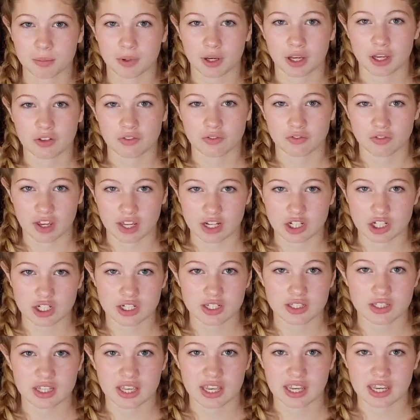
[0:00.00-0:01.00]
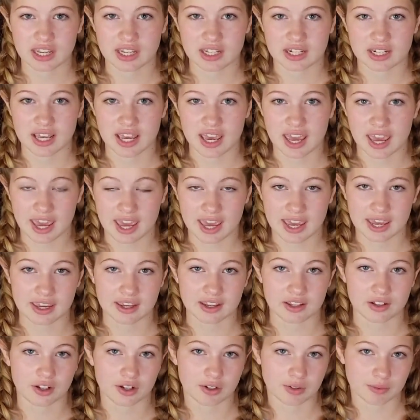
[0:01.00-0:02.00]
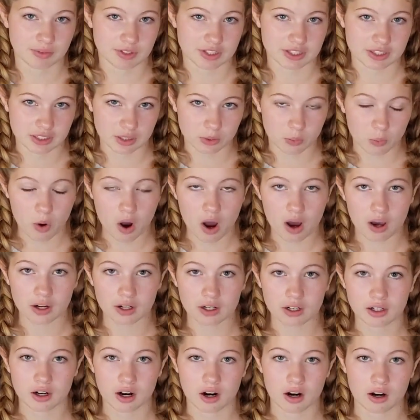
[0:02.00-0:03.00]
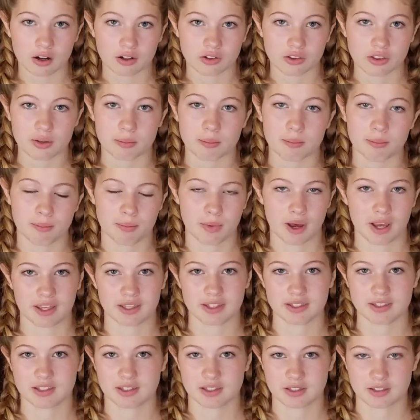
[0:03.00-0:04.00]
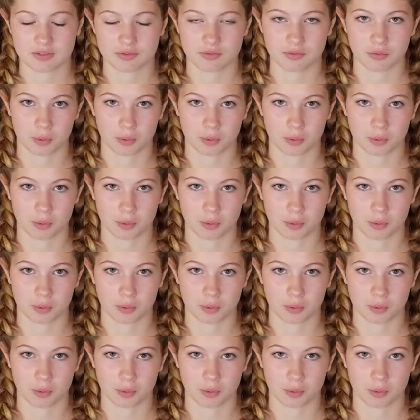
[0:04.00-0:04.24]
but veggies and hay and obviously water are the musts